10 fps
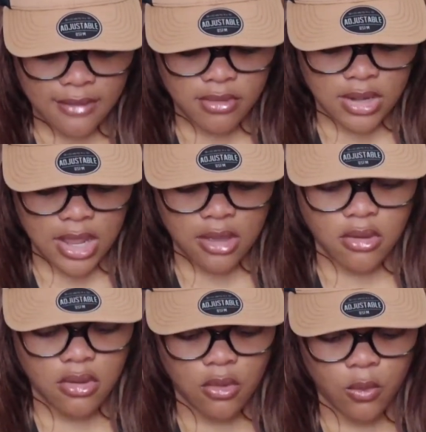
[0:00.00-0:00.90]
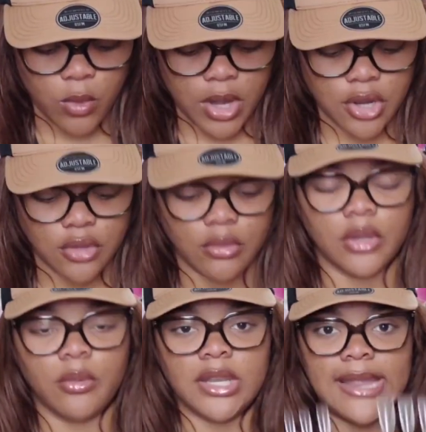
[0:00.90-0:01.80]
of the nail where you
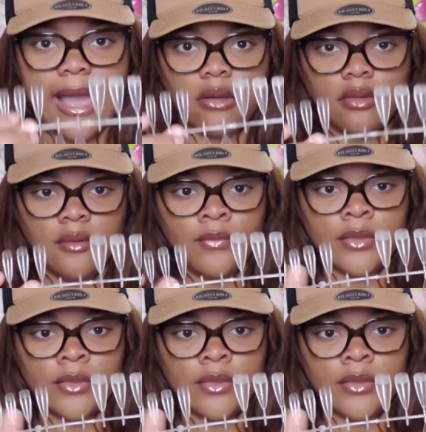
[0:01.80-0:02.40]
glue it down